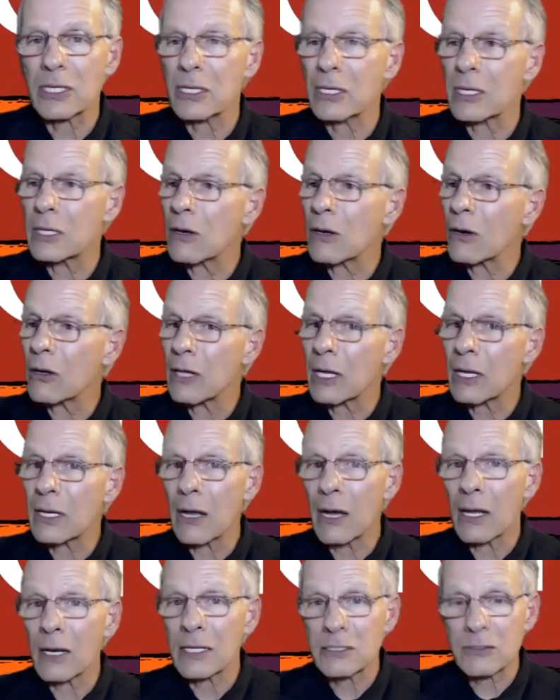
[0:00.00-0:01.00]
I need all that
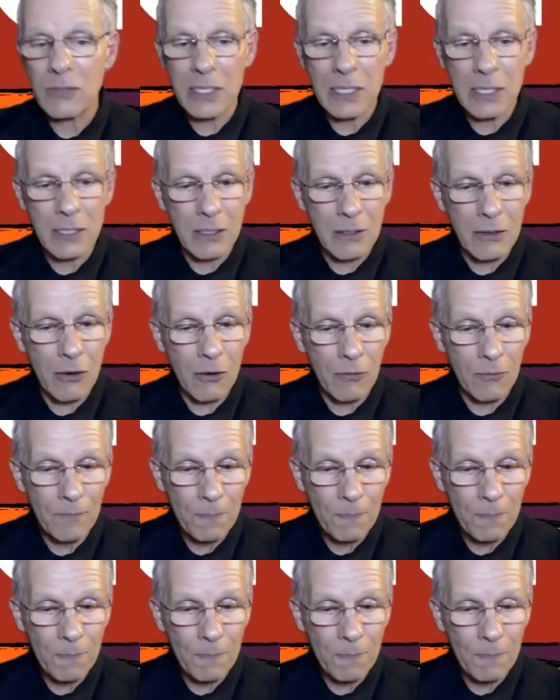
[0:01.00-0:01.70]
knowledge ready to go.